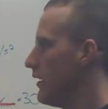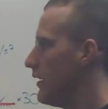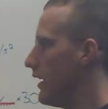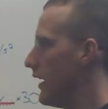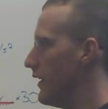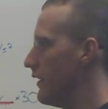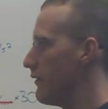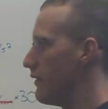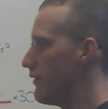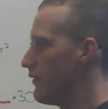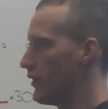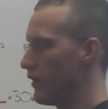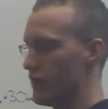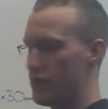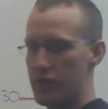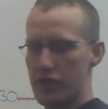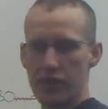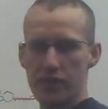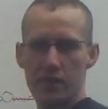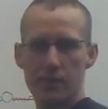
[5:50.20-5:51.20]
and the
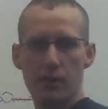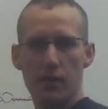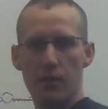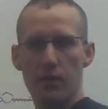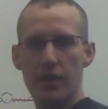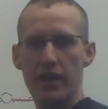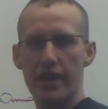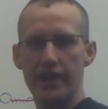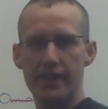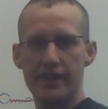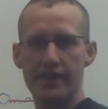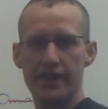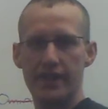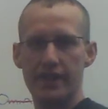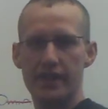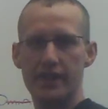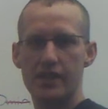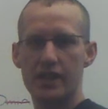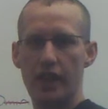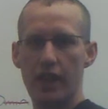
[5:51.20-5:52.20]
revolutions per minute stay
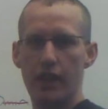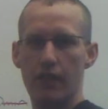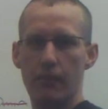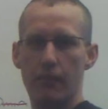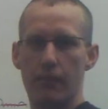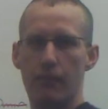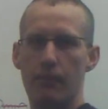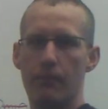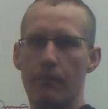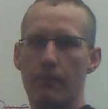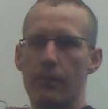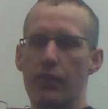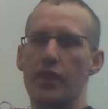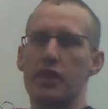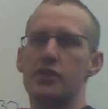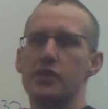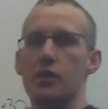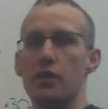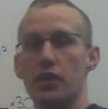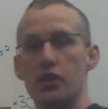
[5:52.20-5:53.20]
the same.
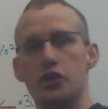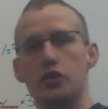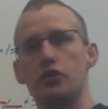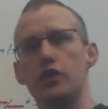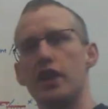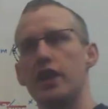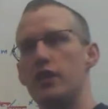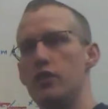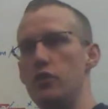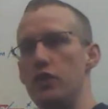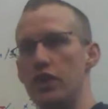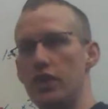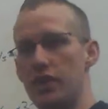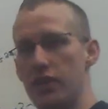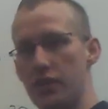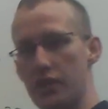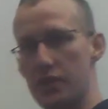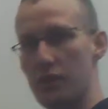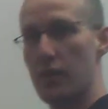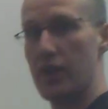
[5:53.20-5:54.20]
So a trick you can
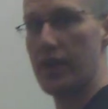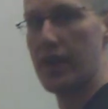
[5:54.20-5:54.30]
use when